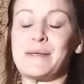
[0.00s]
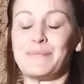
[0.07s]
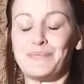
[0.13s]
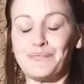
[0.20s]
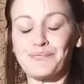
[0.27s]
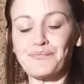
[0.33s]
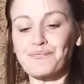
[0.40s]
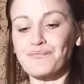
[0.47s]

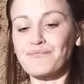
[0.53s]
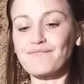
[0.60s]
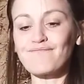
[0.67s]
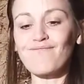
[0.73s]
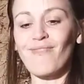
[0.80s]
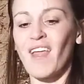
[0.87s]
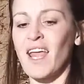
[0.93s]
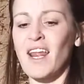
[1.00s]

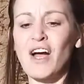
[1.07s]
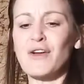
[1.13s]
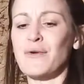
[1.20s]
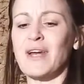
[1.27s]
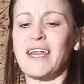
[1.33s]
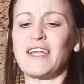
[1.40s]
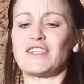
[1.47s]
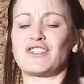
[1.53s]

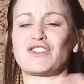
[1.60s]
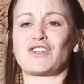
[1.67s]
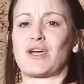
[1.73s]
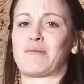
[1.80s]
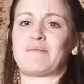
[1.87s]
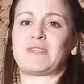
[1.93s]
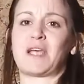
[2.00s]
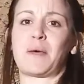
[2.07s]
108 just
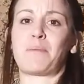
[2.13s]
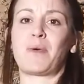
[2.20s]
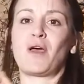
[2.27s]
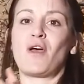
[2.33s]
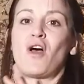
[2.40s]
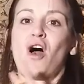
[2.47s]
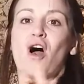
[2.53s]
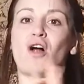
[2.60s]
comes up
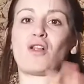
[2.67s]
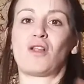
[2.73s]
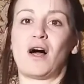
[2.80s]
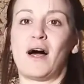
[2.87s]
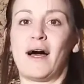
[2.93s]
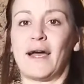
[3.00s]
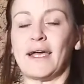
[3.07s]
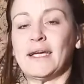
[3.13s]
a
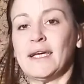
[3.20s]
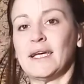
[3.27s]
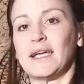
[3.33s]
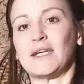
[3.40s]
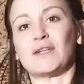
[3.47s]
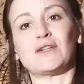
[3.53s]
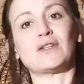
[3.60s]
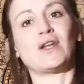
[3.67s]
lot
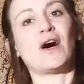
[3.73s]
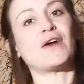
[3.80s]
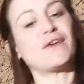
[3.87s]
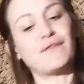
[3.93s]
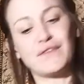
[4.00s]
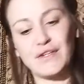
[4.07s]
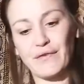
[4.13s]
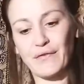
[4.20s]
in a lot
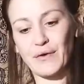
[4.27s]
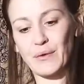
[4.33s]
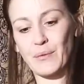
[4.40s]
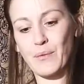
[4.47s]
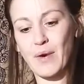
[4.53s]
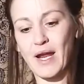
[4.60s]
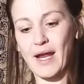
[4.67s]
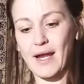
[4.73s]
of different
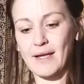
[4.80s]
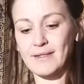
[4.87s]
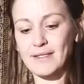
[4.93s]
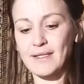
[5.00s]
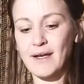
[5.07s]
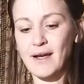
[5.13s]
ways.